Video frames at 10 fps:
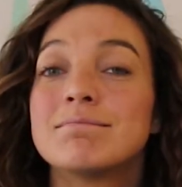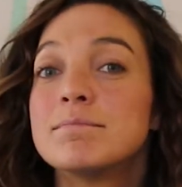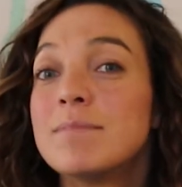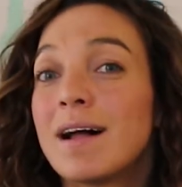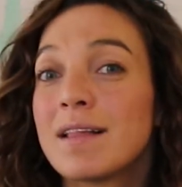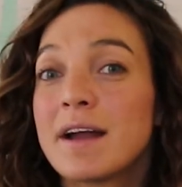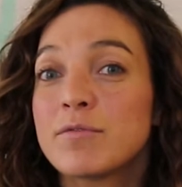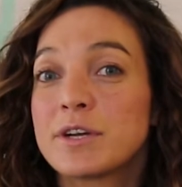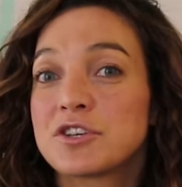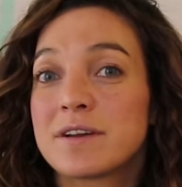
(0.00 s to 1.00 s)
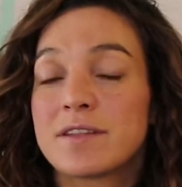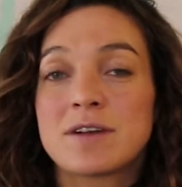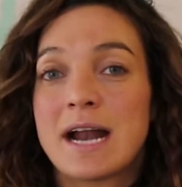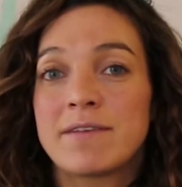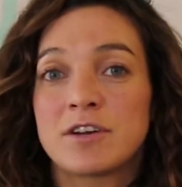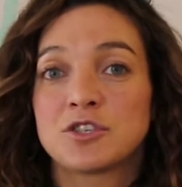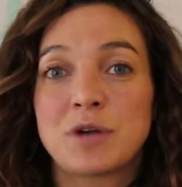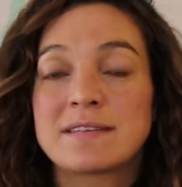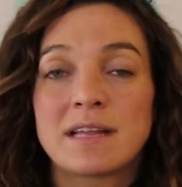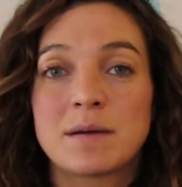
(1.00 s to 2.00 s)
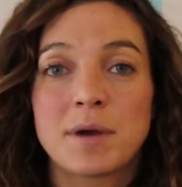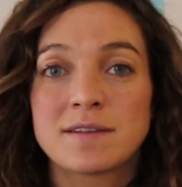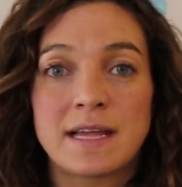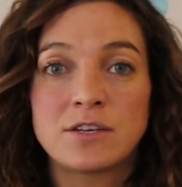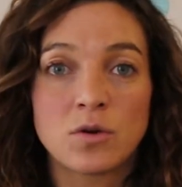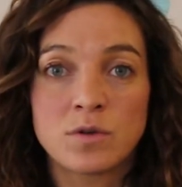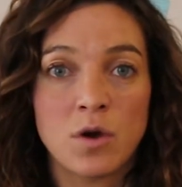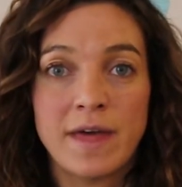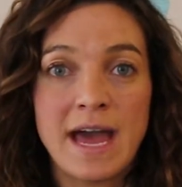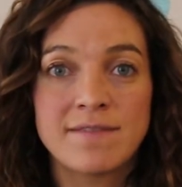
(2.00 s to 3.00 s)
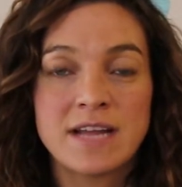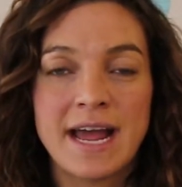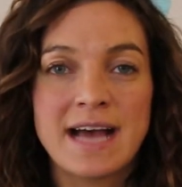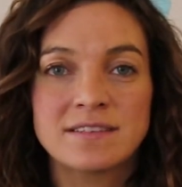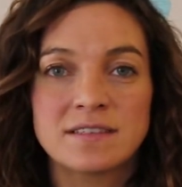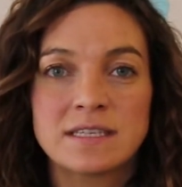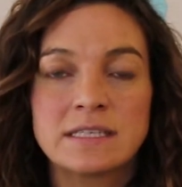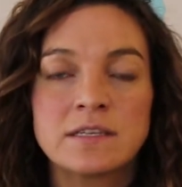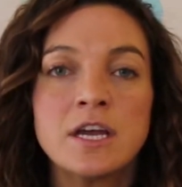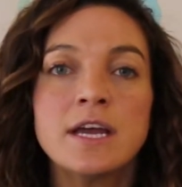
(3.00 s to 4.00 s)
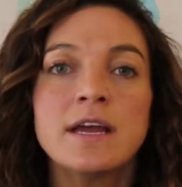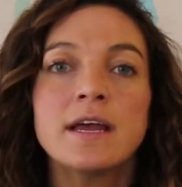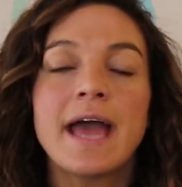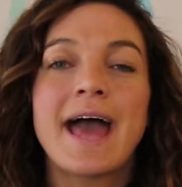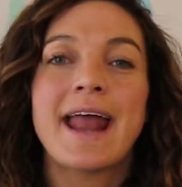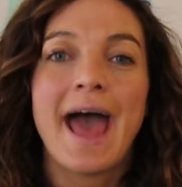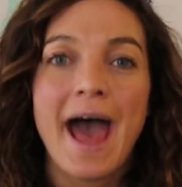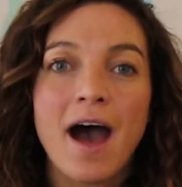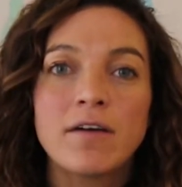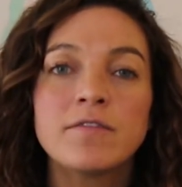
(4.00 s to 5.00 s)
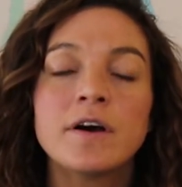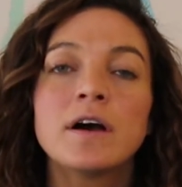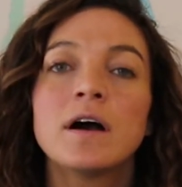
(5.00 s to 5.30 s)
a lot of which they're not even addressing it because they don't know they have diastasis, and have